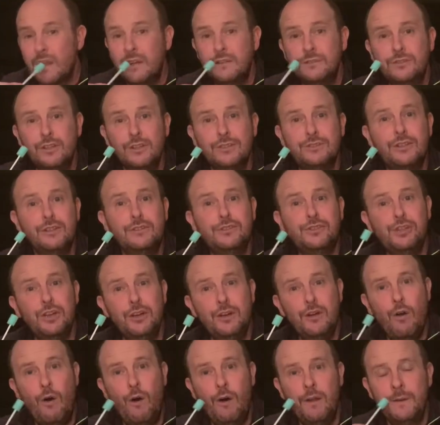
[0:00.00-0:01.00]
just to
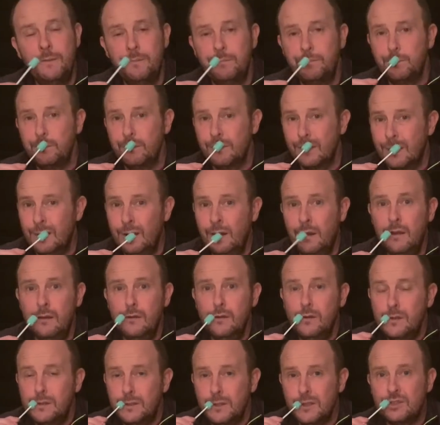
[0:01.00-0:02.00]
chew on,
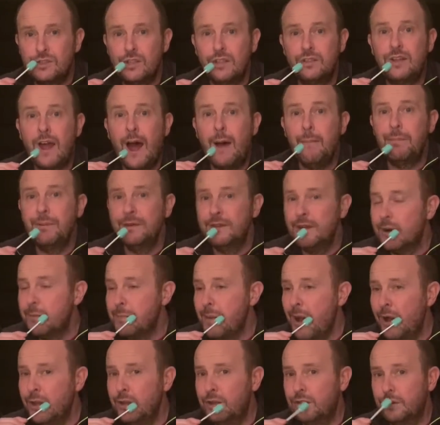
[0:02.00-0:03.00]
just to dampen your
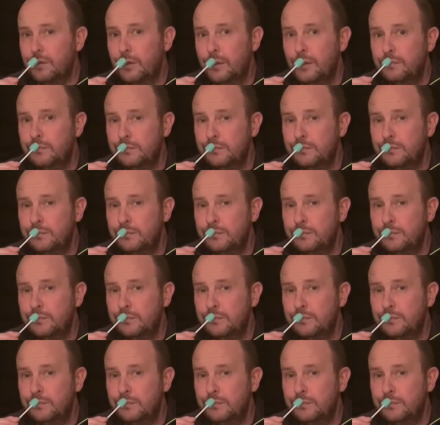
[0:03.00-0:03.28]
mouth.